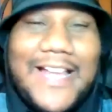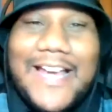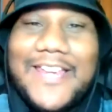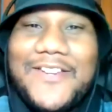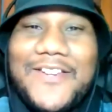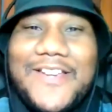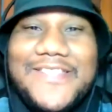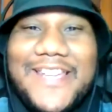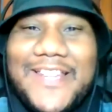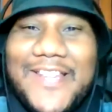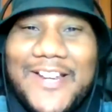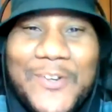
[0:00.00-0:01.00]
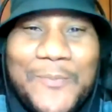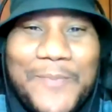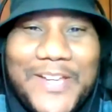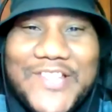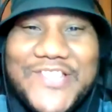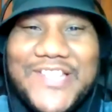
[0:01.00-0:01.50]
like, you know, he said, you know,
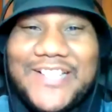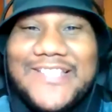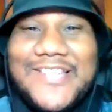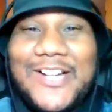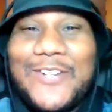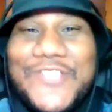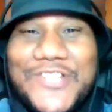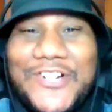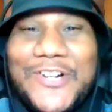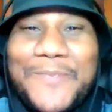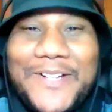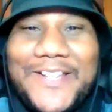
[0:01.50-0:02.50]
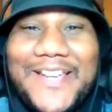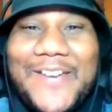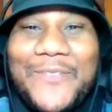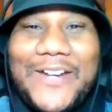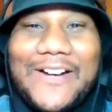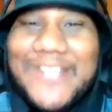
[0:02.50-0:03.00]
me and Sean talk junk, but
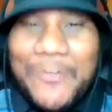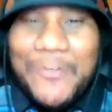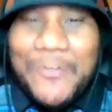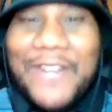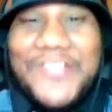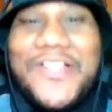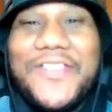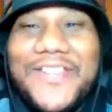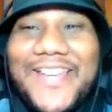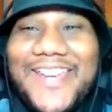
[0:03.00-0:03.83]
we all say we love each other.